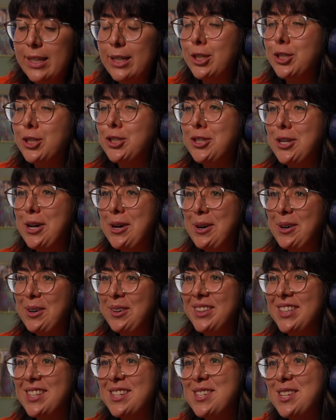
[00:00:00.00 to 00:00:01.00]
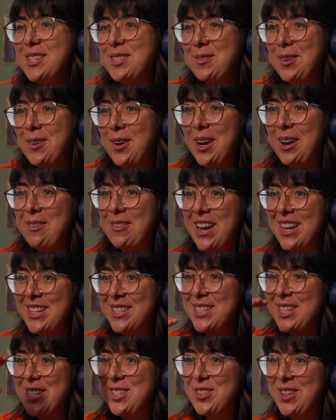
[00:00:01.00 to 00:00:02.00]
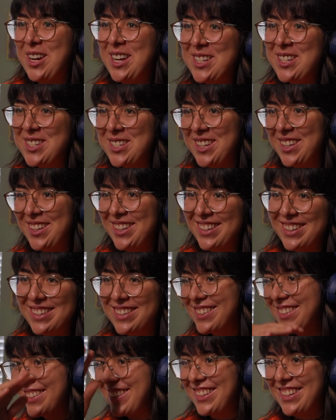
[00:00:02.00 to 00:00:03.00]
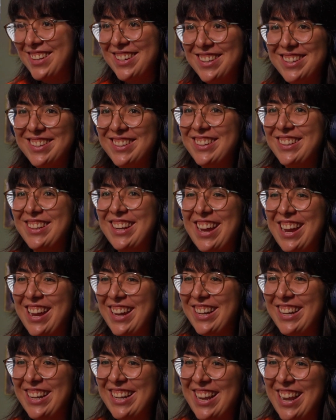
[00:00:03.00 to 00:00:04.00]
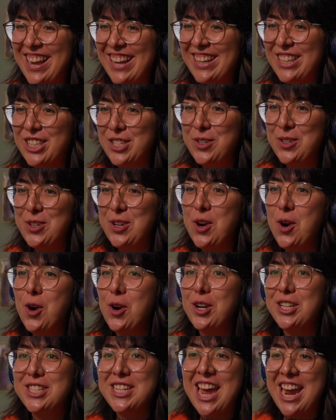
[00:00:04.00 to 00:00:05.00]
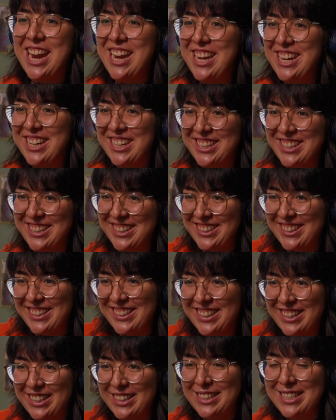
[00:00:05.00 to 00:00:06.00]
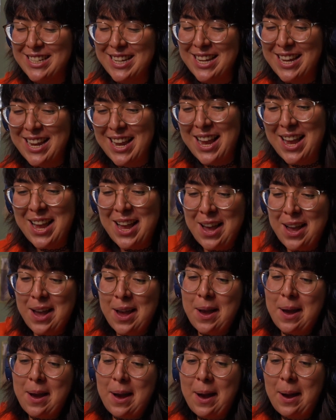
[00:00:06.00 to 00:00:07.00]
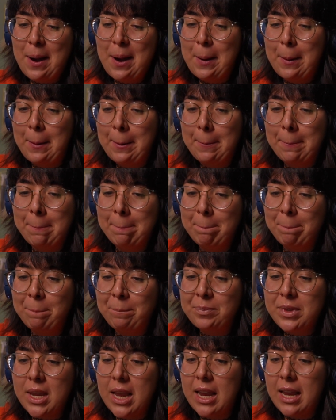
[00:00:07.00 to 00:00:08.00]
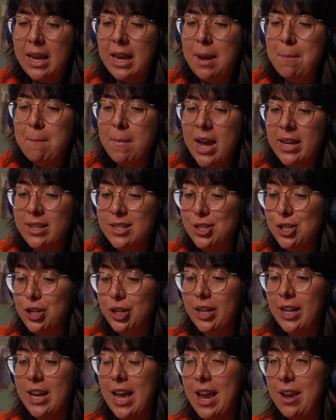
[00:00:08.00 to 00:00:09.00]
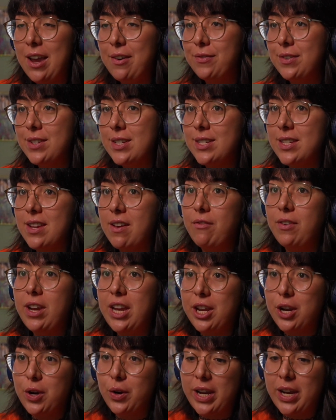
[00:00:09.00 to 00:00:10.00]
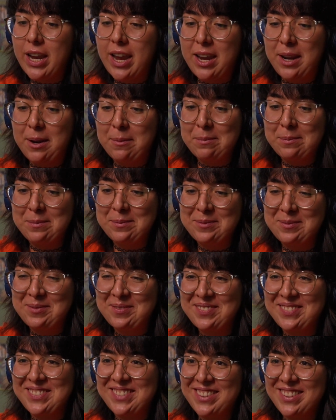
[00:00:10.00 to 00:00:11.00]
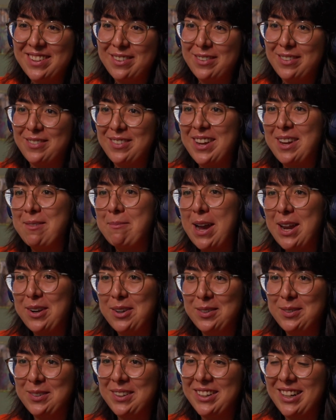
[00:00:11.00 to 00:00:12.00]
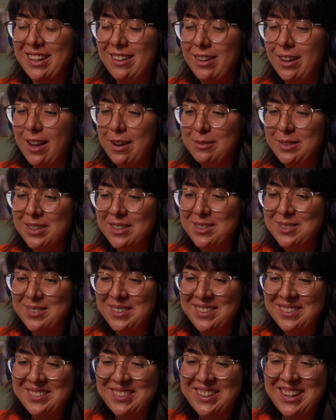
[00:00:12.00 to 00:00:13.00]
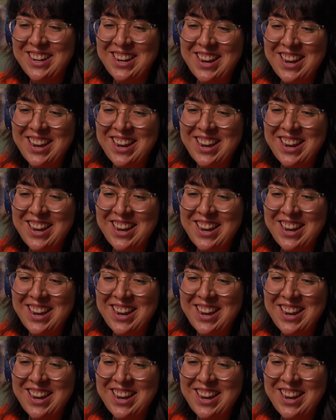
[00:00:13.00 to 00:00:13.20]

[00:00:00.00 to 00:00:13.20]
So this is more of a situation and do your take. Imagine your life is a video game. Emmanuel, we're gonna love this one.